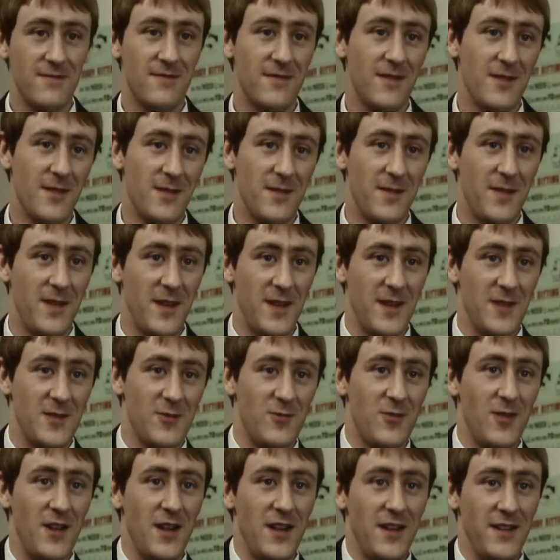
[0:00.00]
I, I think
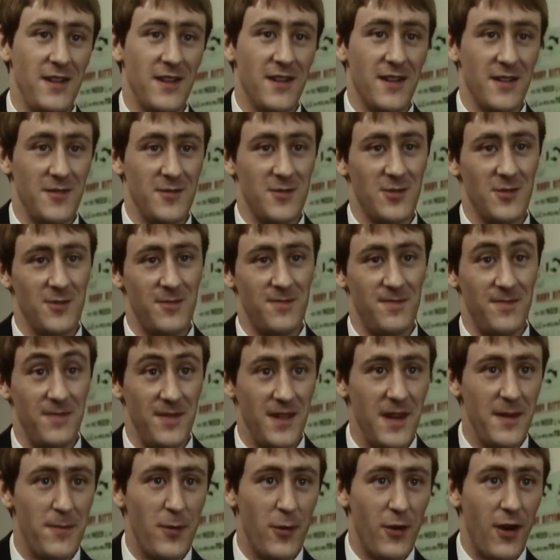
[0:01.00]
it's really, you know, sort of
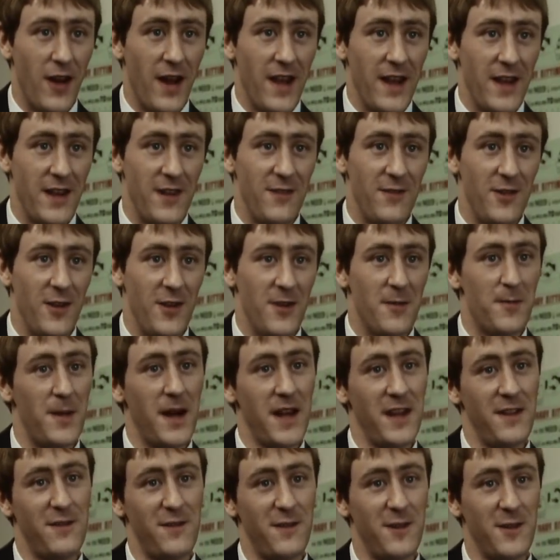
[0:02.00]
liberated of you to
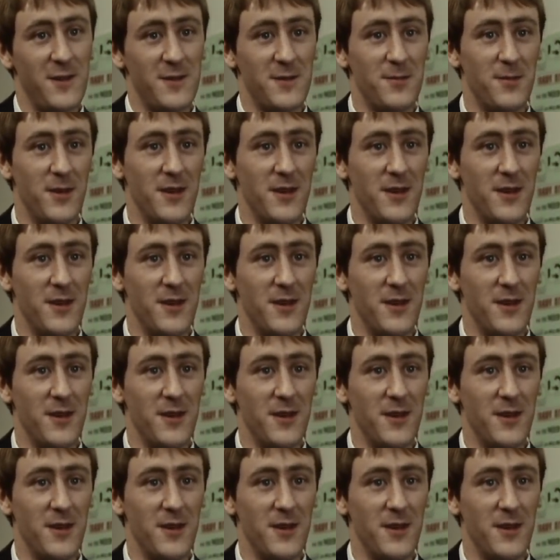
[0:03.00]
make the first